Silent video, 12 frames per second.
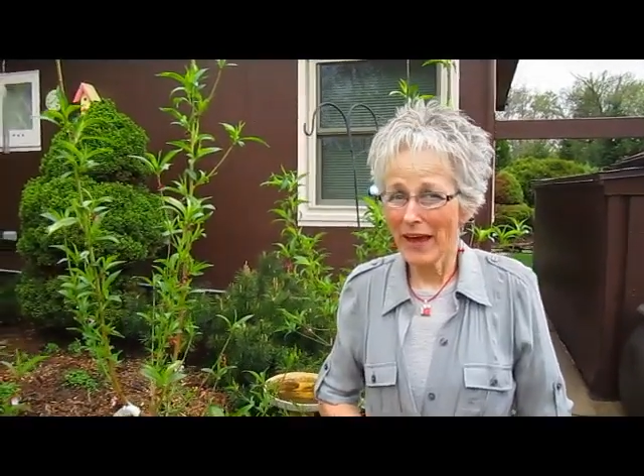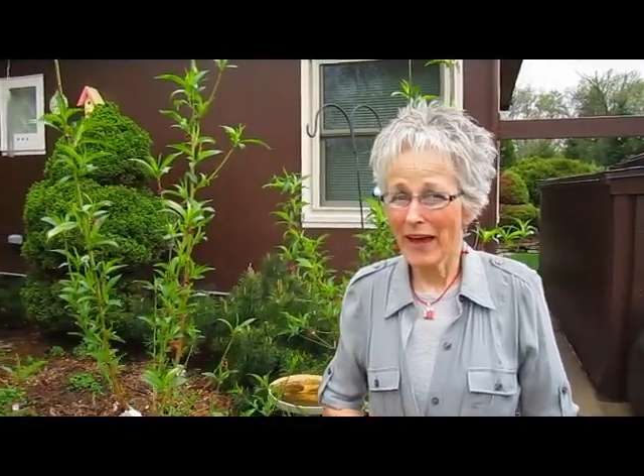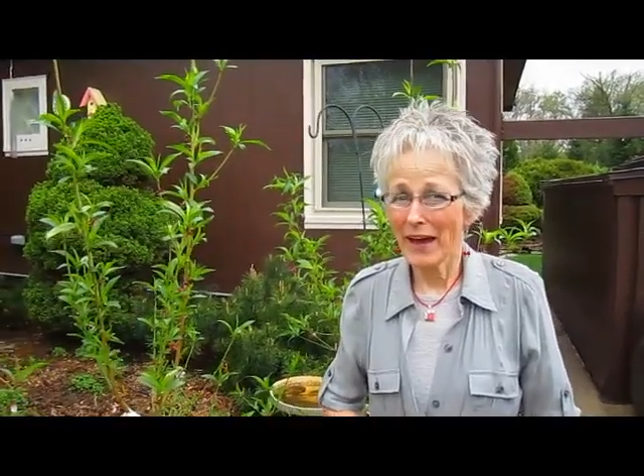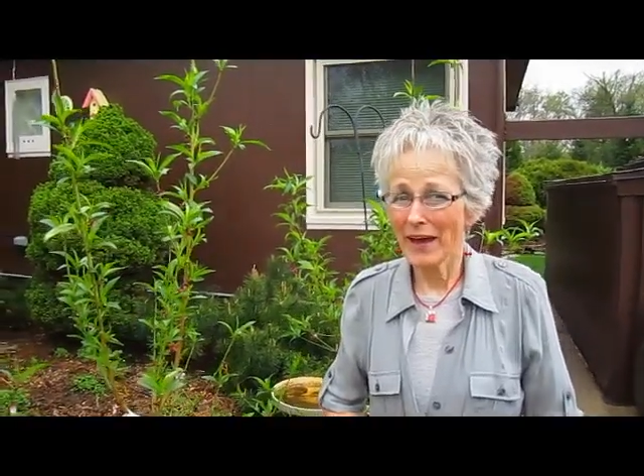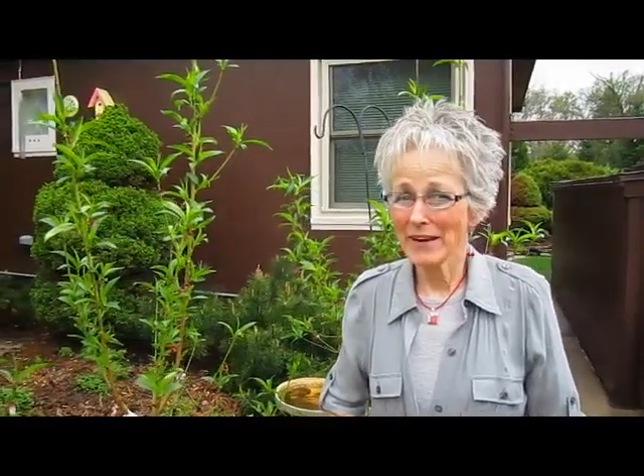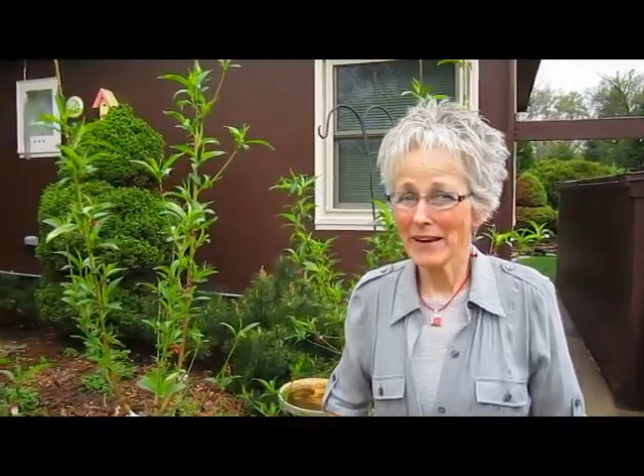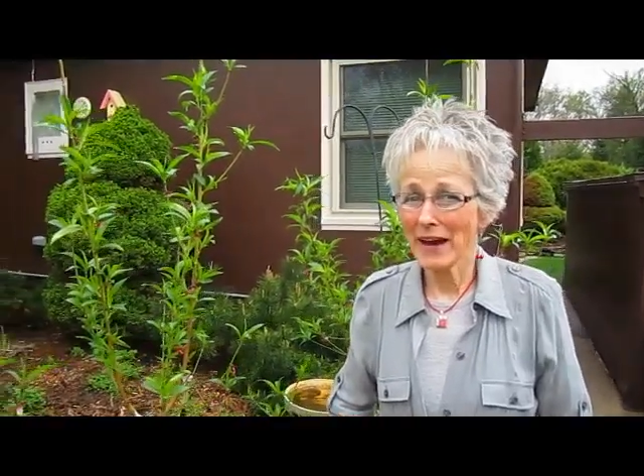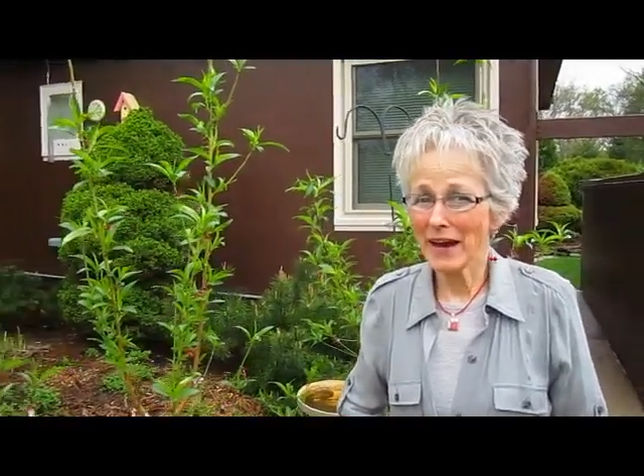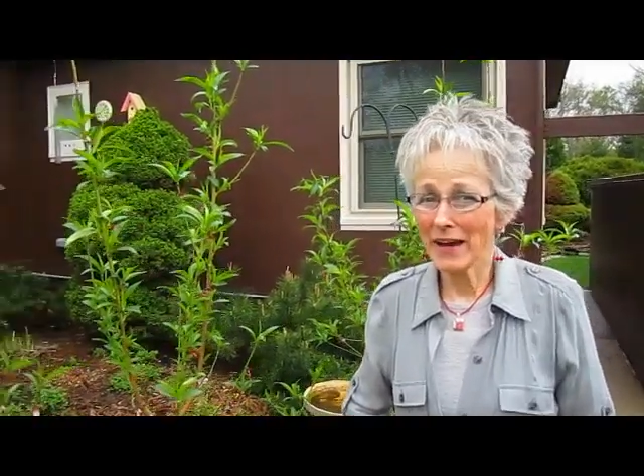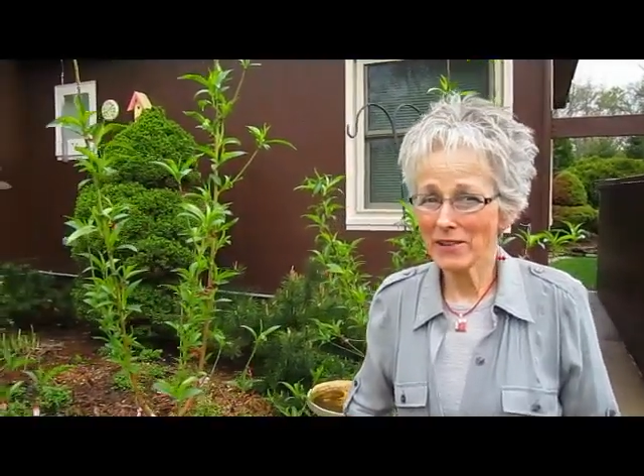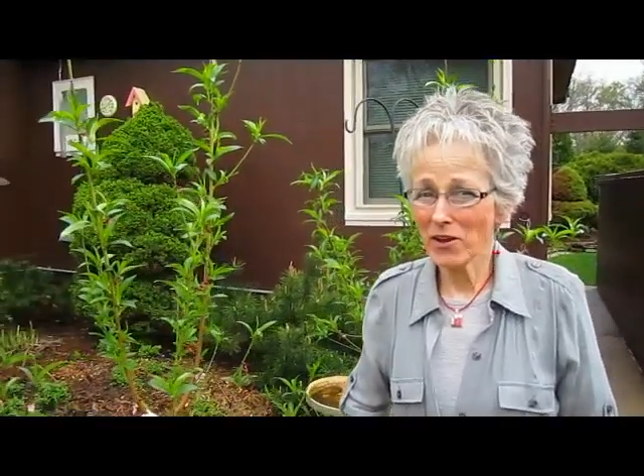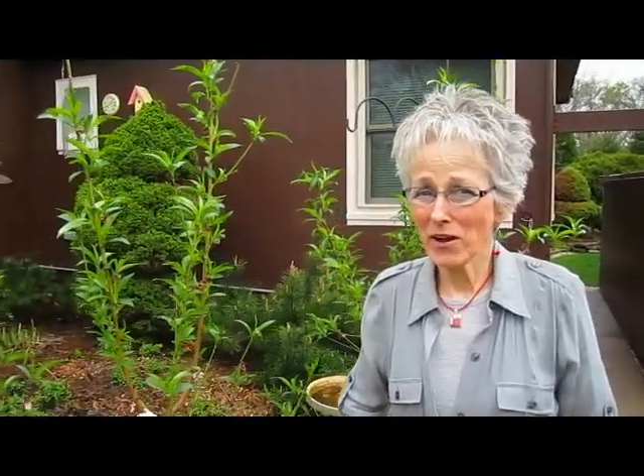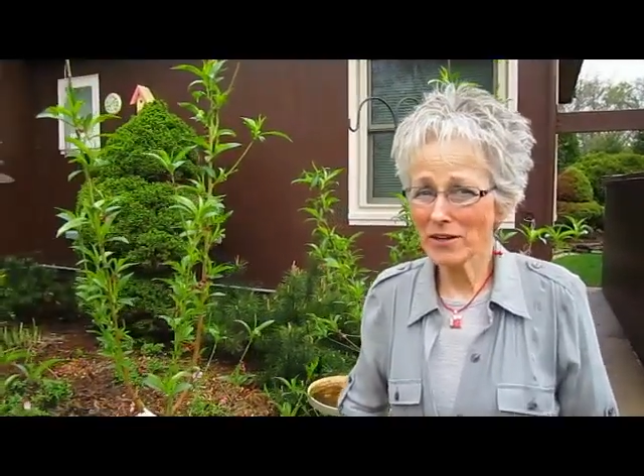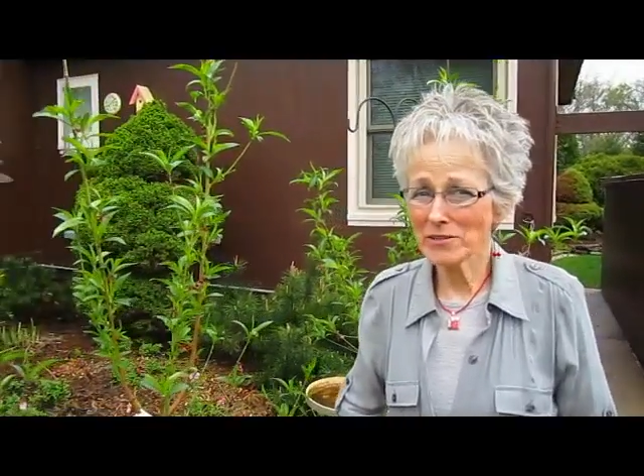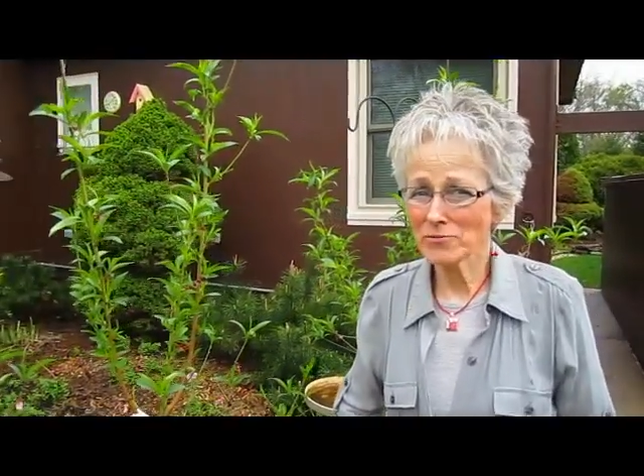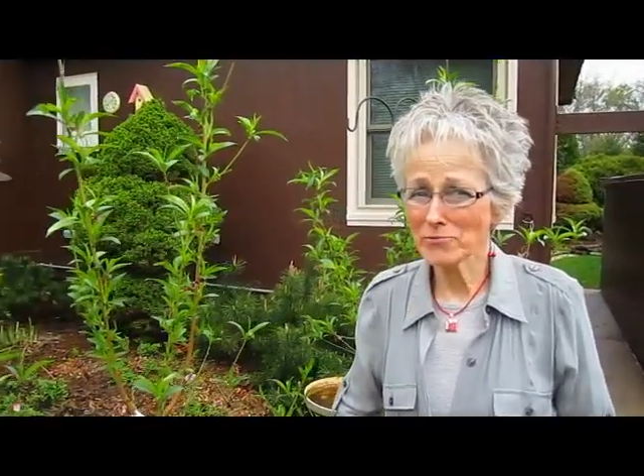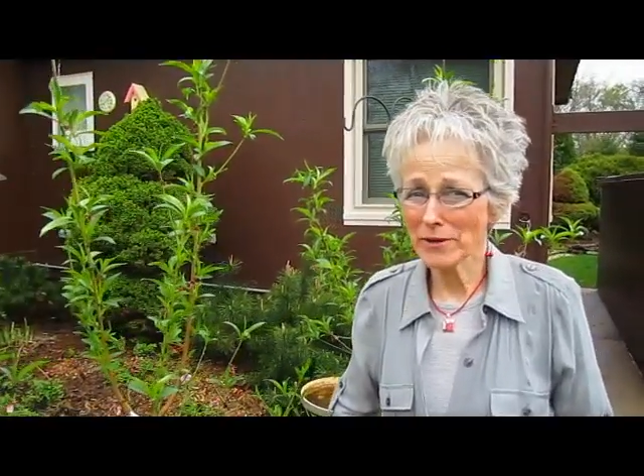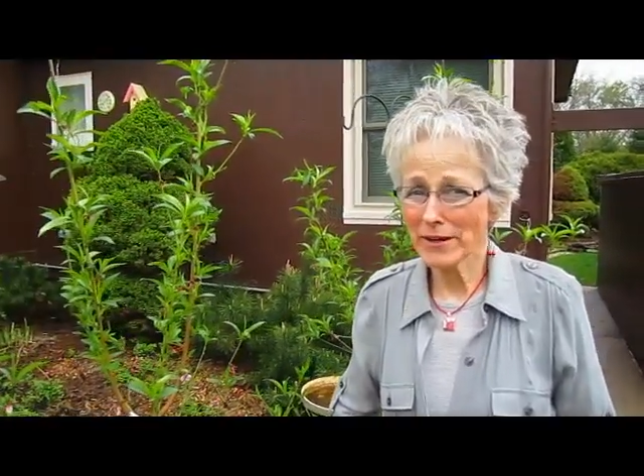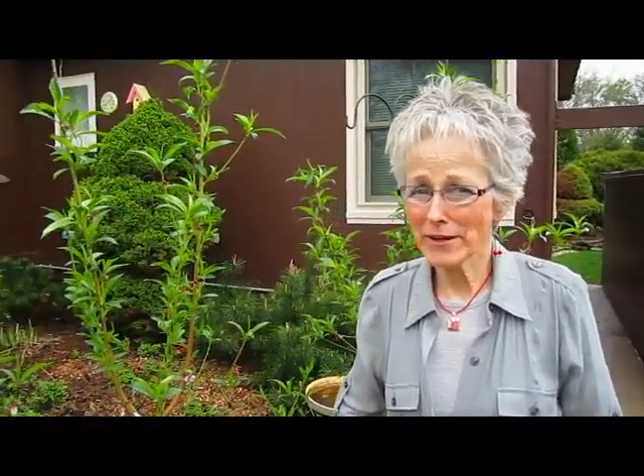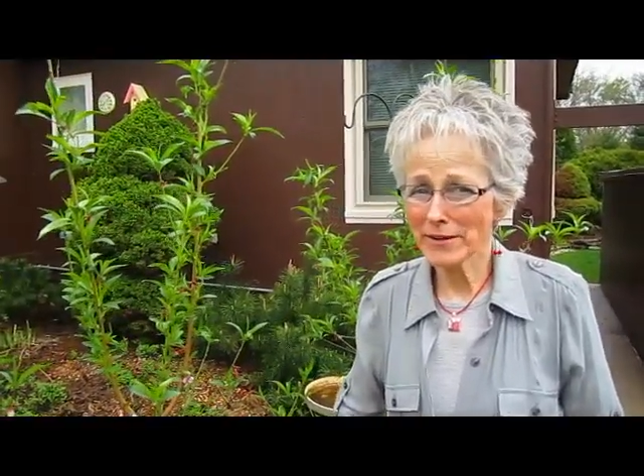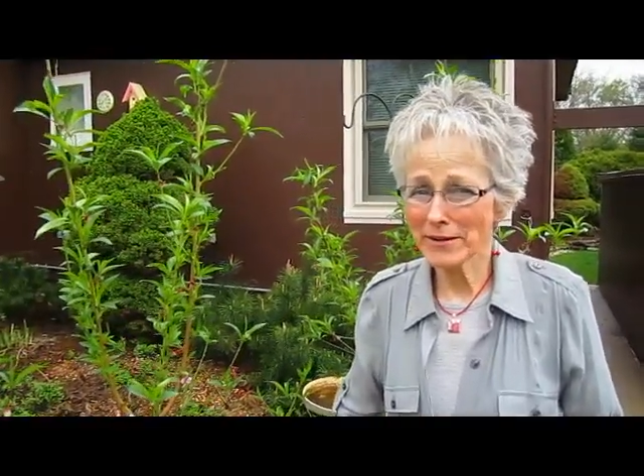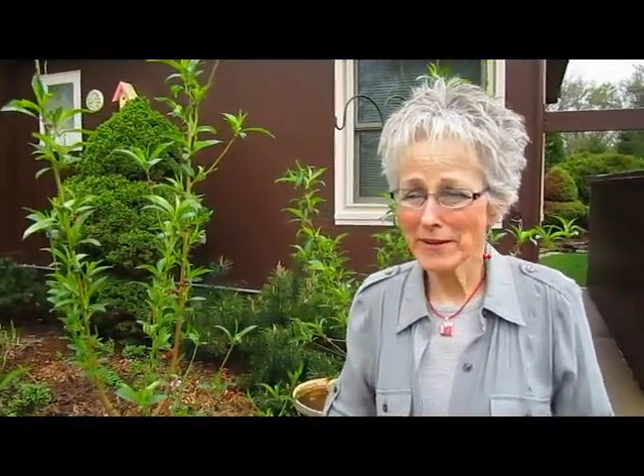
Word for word: And I lost Rick